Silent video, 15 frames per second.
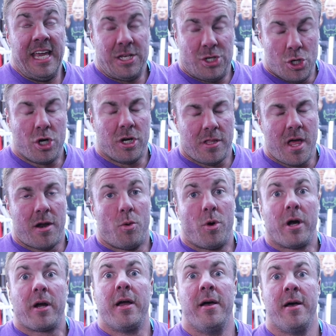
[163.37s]
It took a lot of
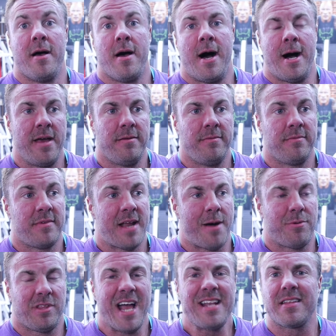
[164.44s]
work. And
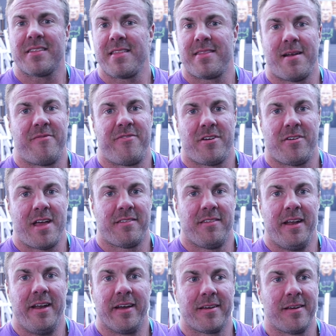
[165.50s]
I would like to think that I'm fairly
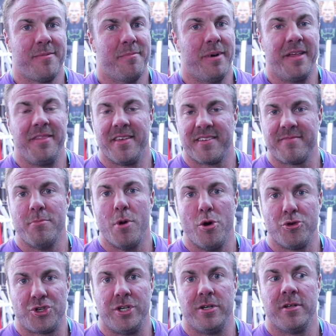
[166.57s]
athletic, but this
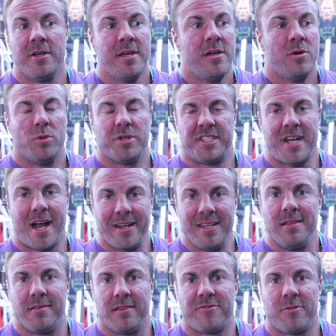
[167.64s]
motion was
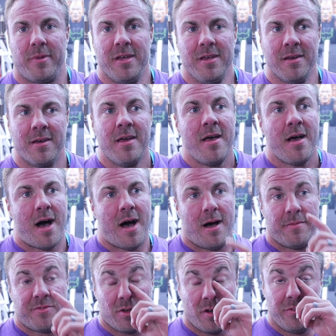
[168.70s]
not easy for me.
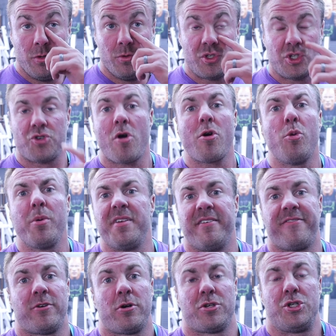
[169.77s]
Um, so if you struggle with
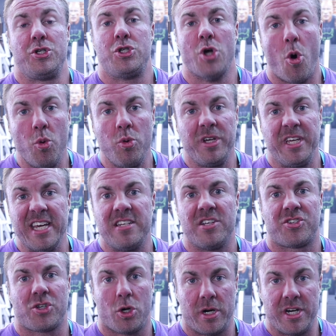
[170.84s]
it at first, don't get
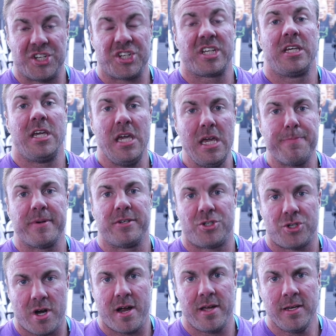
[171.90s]
discouraged. Keep
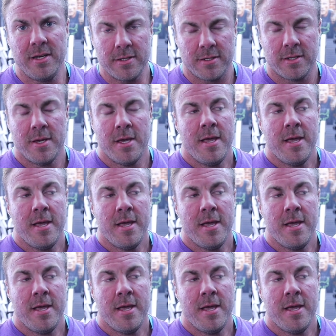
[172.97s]
trying it.